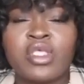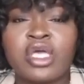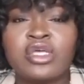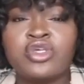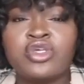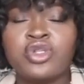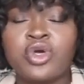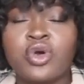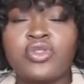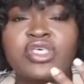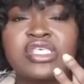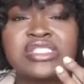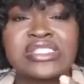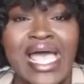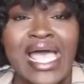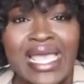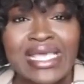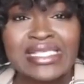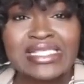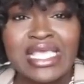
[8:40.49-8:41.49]
you know, the
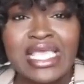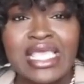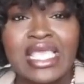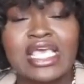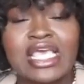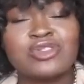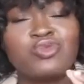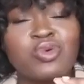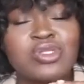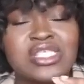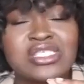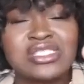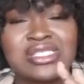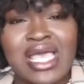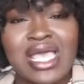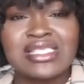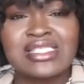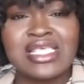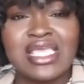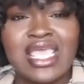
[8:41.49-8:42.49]
sizing is what the
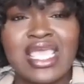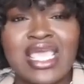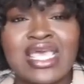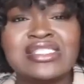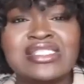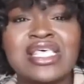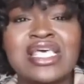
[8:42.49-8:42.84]
sizing is,